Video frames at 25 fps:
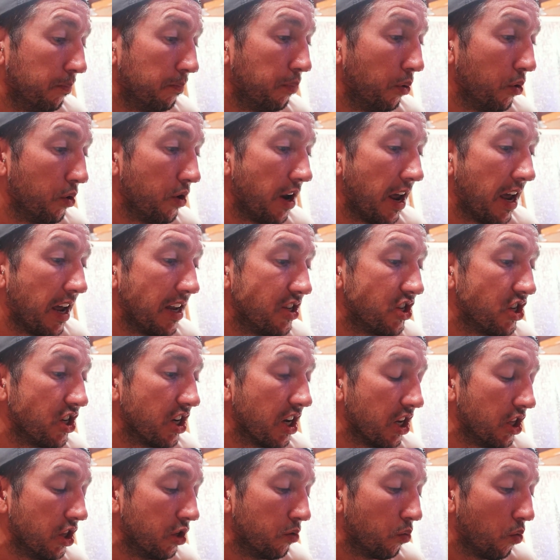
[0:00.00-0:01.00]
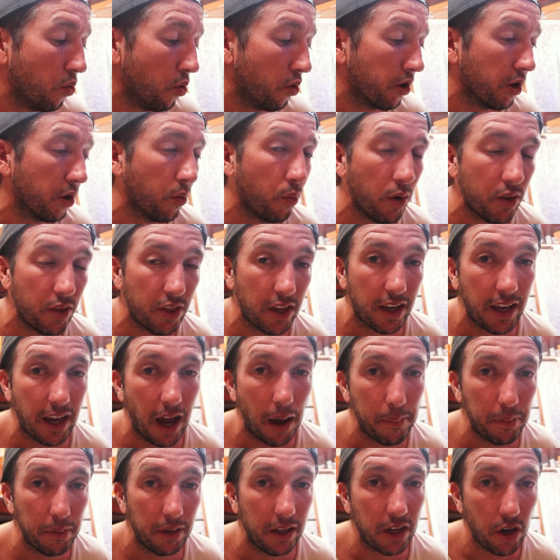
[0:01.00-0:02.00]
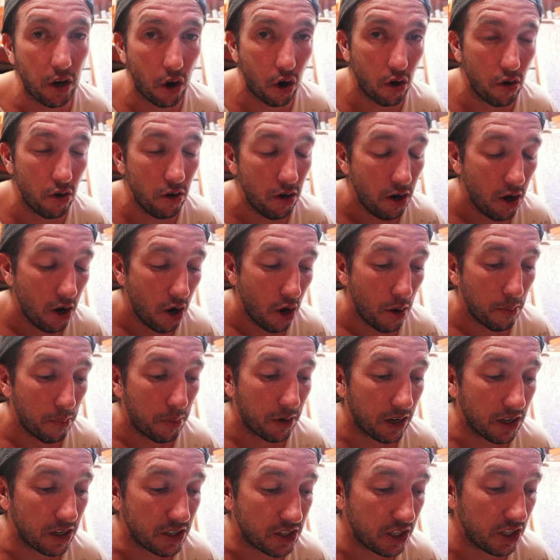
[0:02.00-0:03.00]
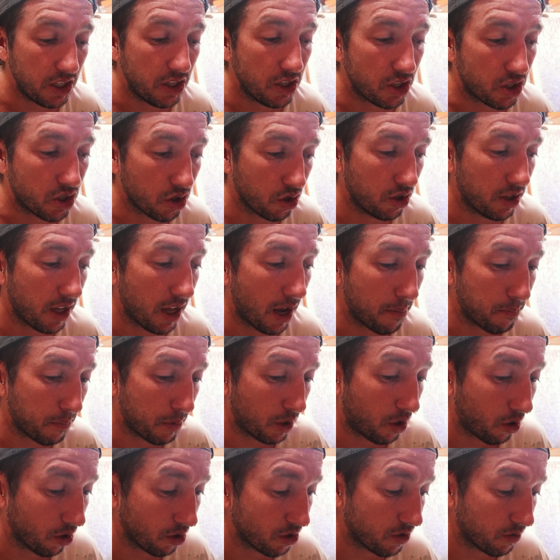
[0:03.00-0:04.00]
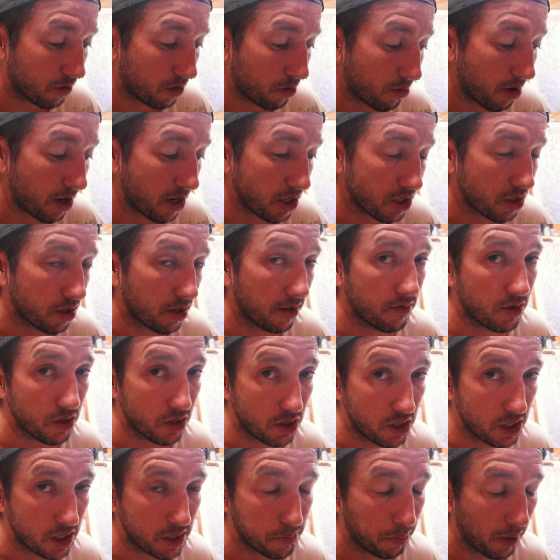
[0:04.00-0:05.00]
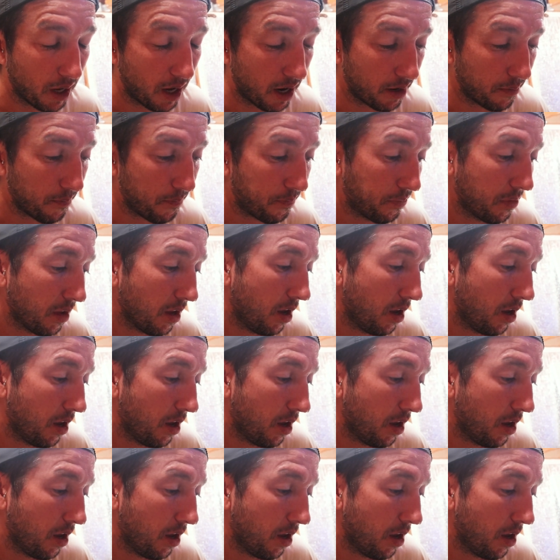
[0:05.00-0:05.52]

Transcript: put Nandji in the water with the coupling on, but I didn't do that because of the reason I've just explained.